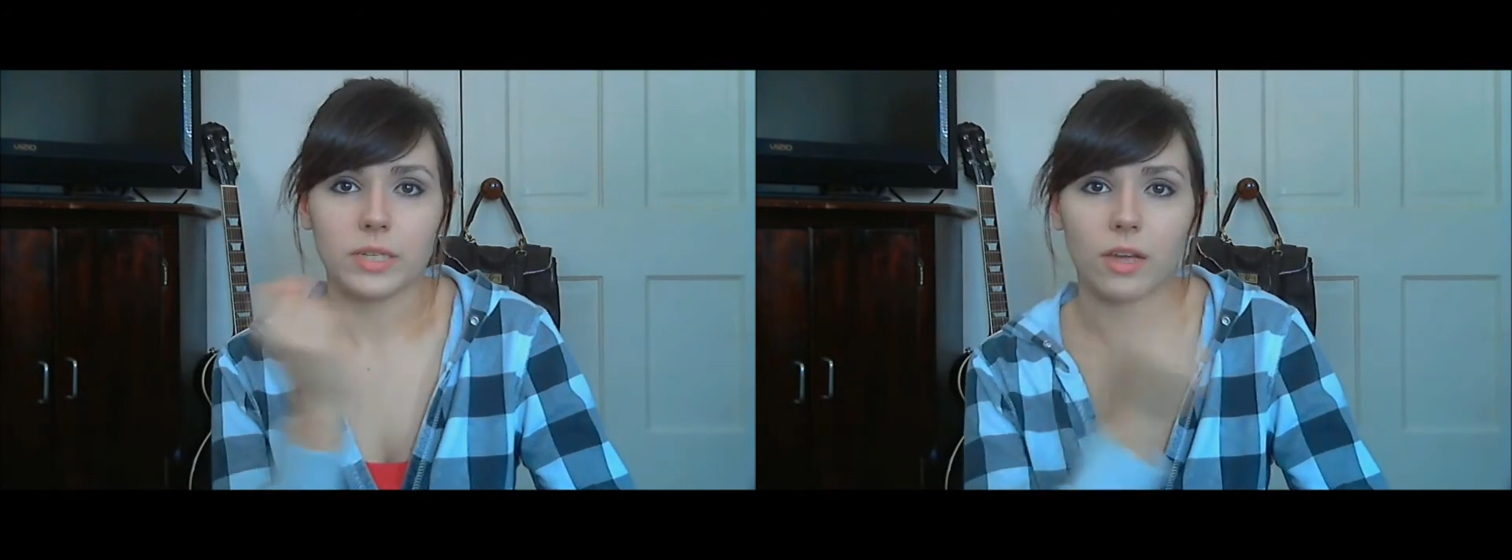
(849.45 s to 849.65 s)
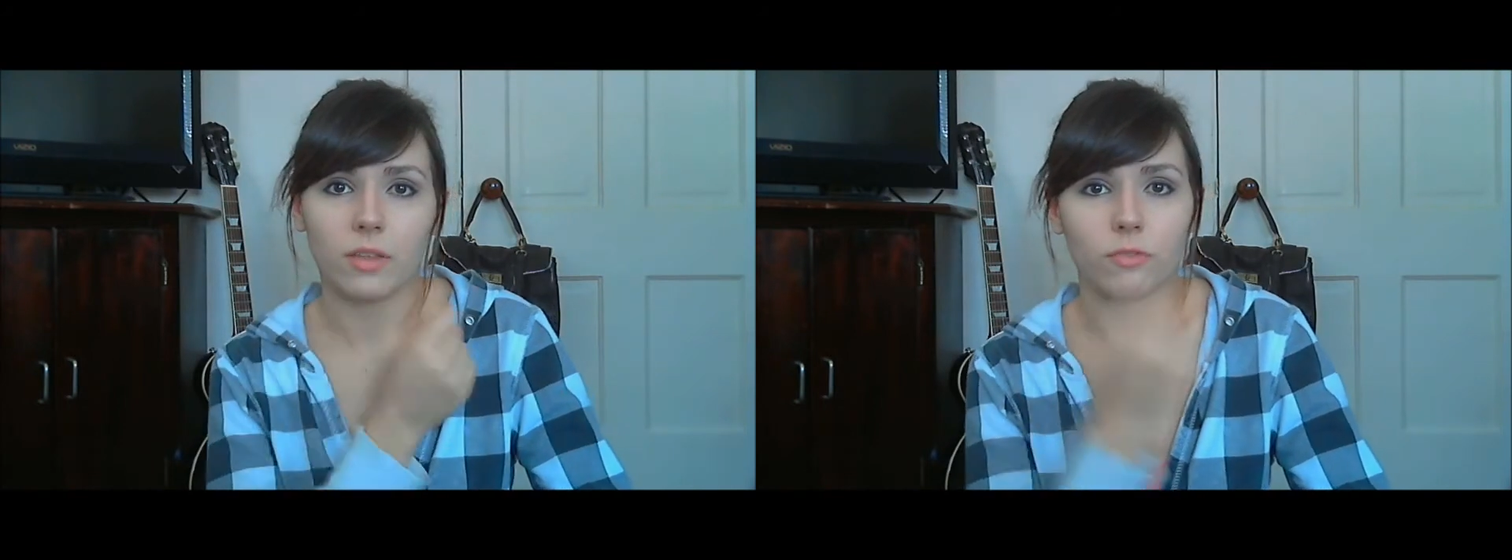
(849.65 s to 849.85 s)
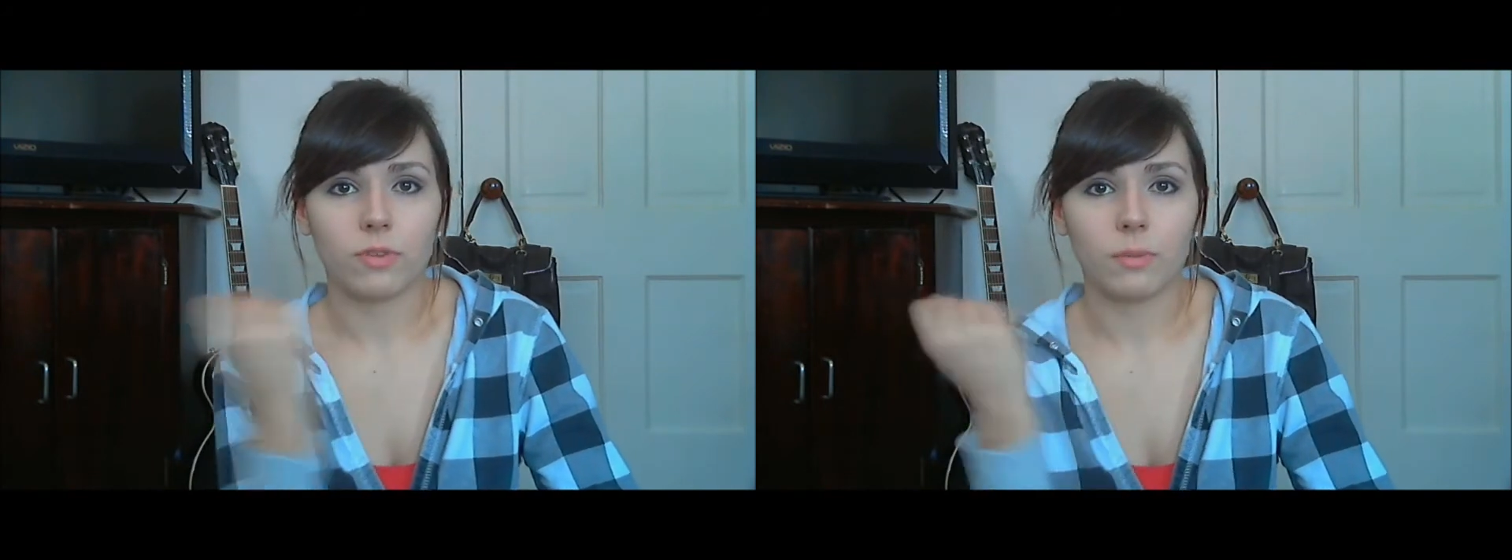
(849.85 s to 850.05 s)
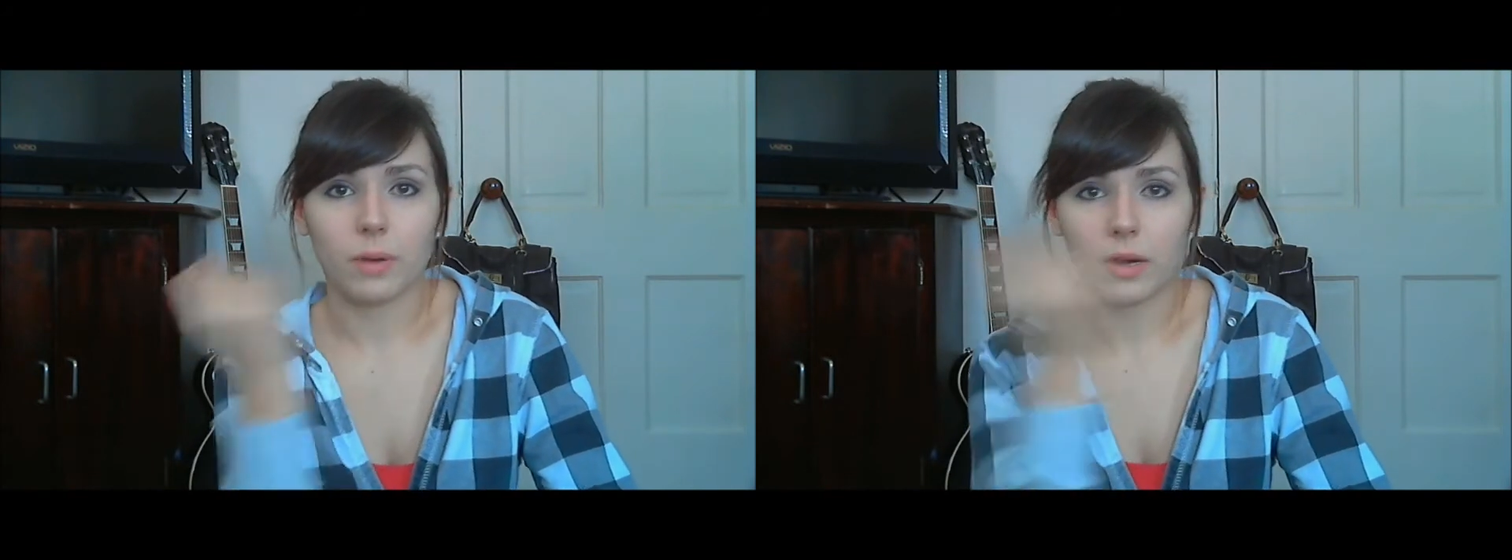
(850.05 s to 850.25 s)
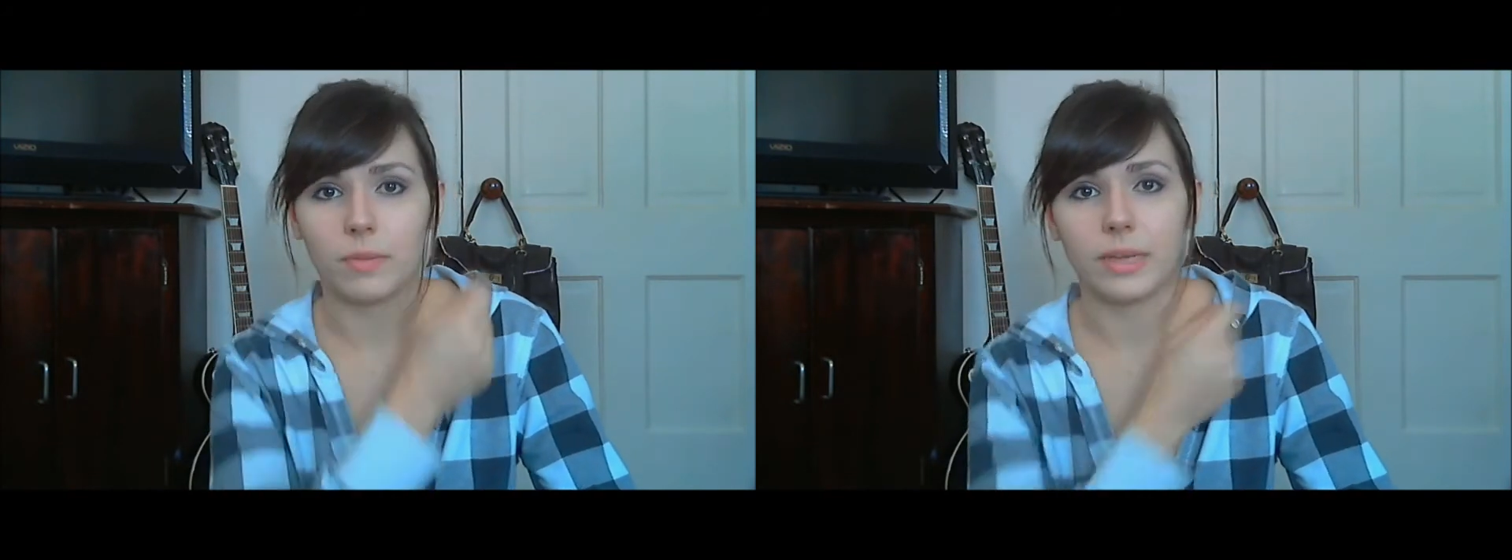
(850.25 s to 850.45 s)
it on the front
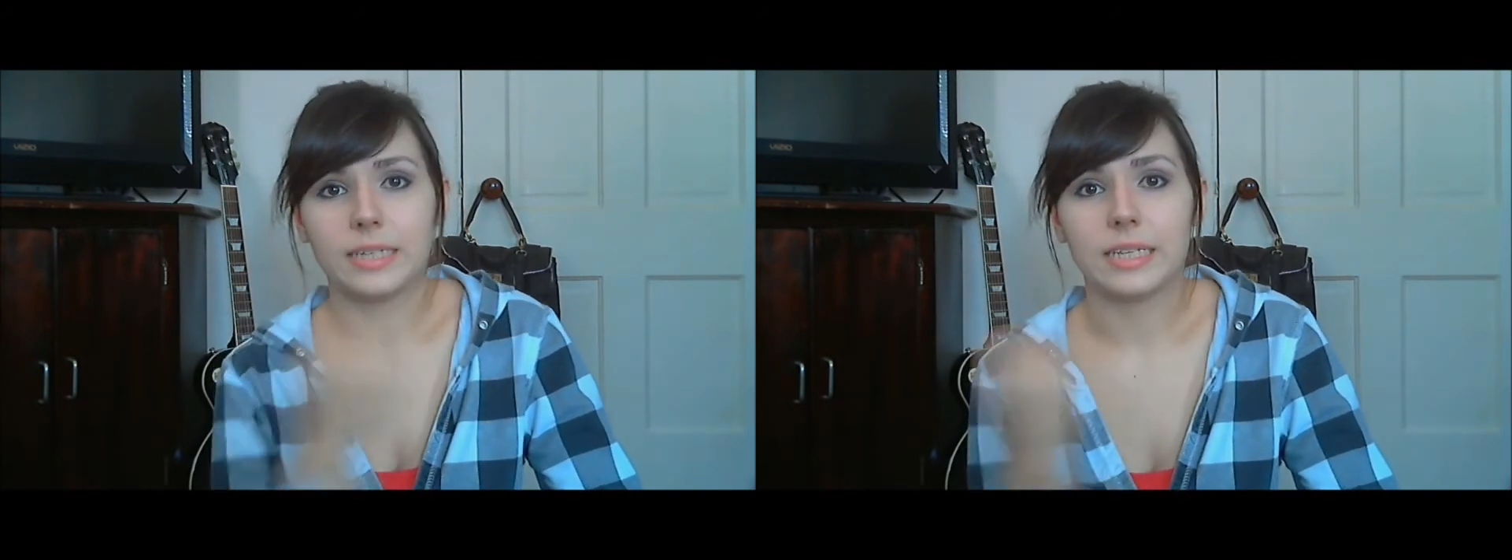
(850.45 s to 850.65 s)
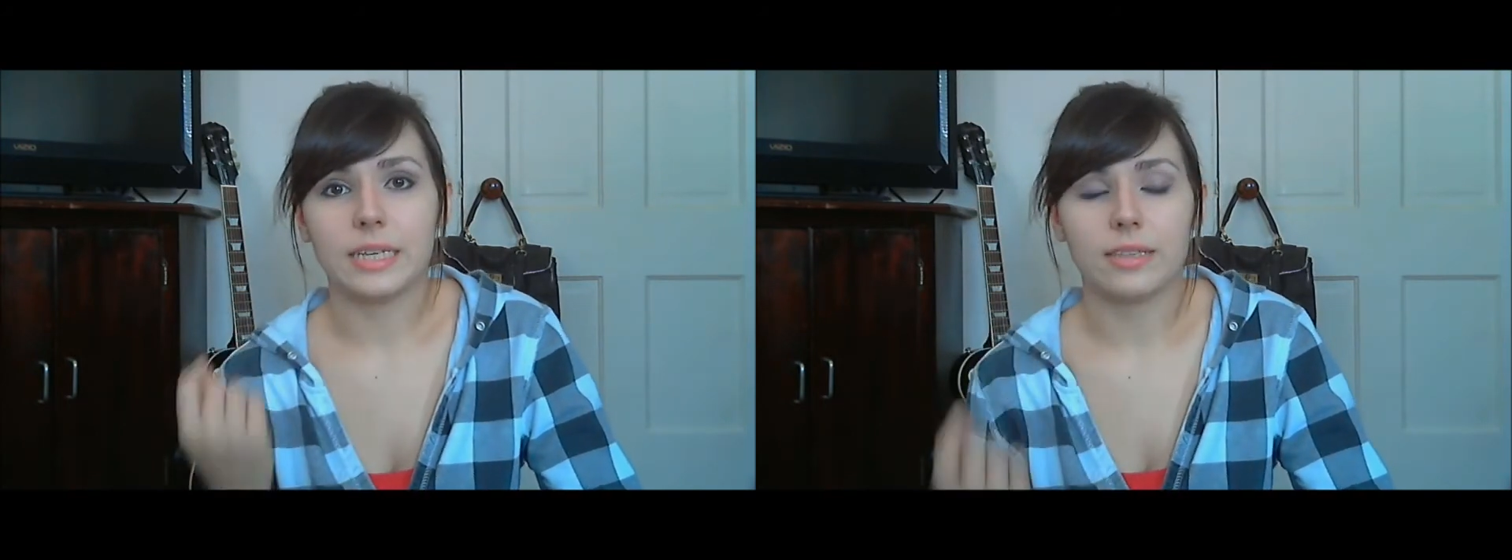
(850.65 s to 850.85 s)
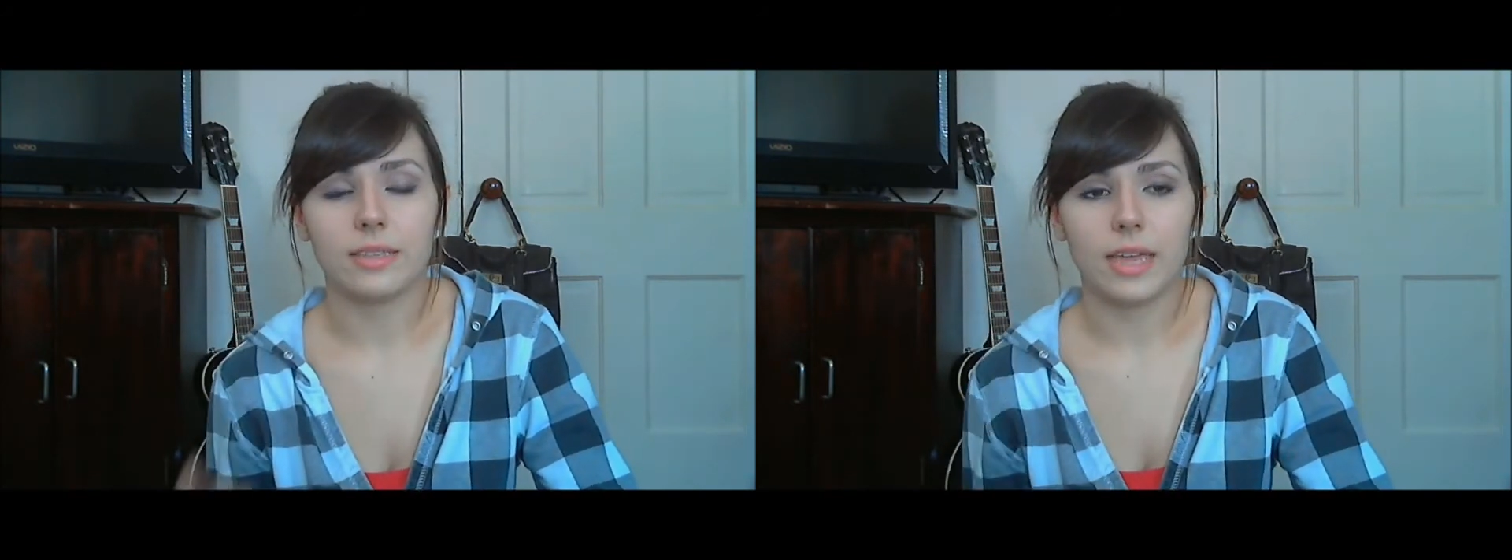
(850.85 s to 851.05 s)
part of my teeth,